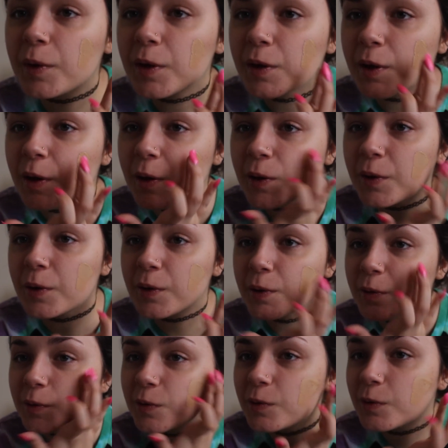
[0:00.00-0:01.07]

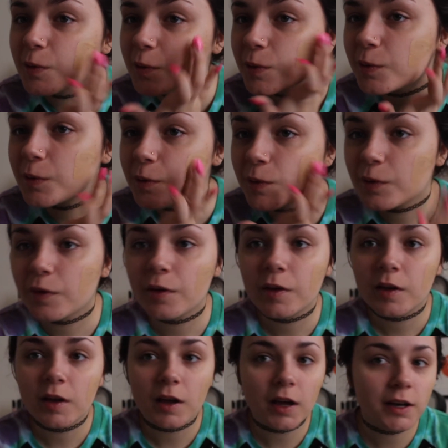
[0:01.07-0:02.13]
because
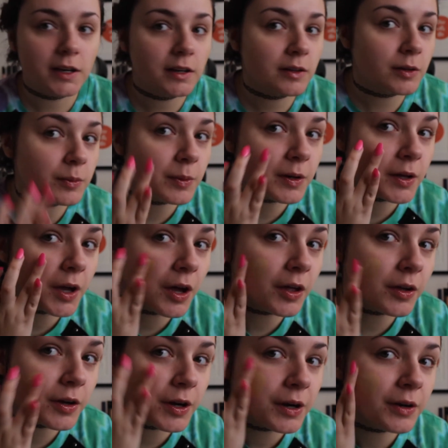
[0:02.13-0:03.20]
I need a little bit of
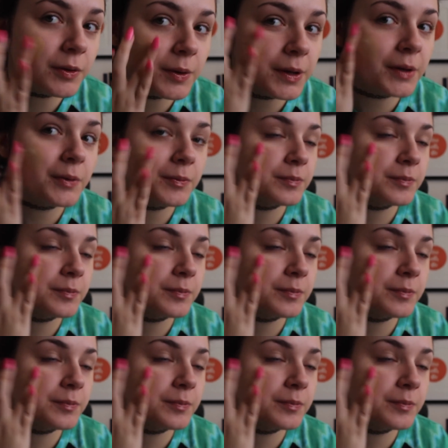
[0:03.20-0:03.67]
color anyway.